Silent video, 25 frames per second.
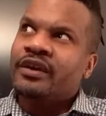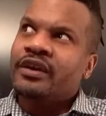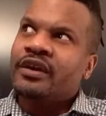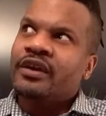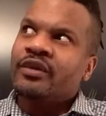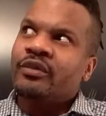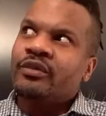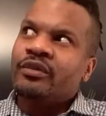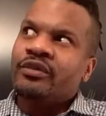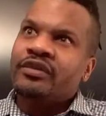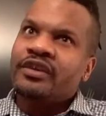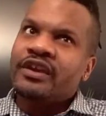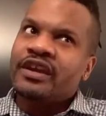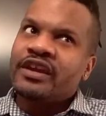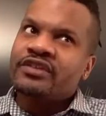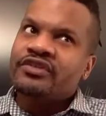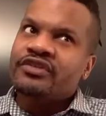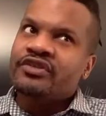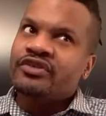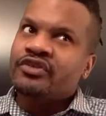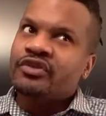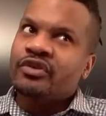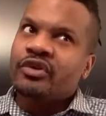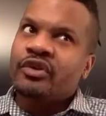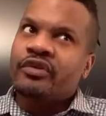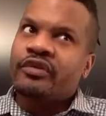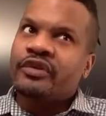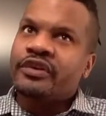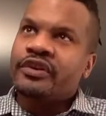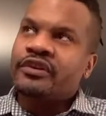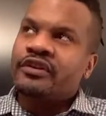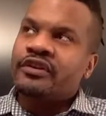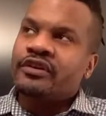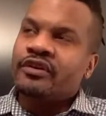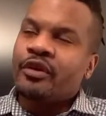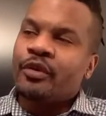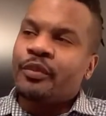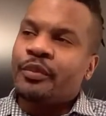Well, Nancy, you already
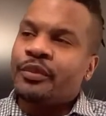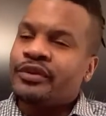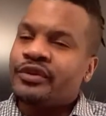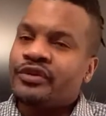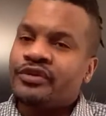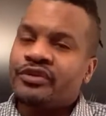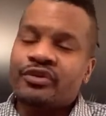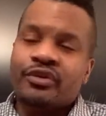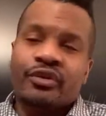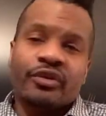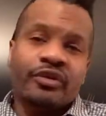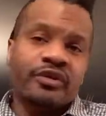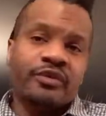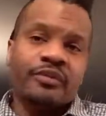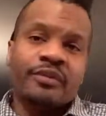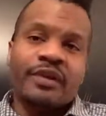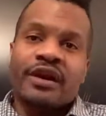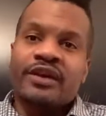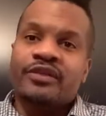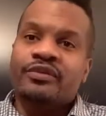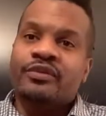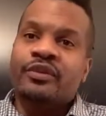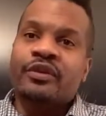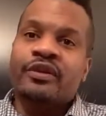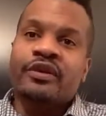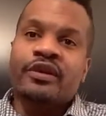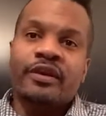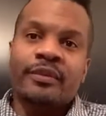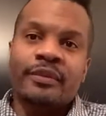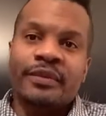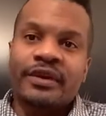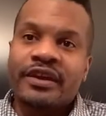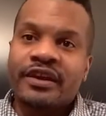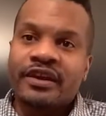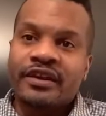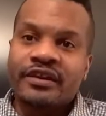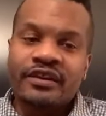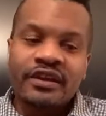done opened the door. You might as well come
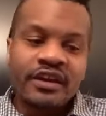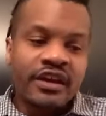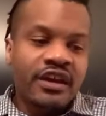in.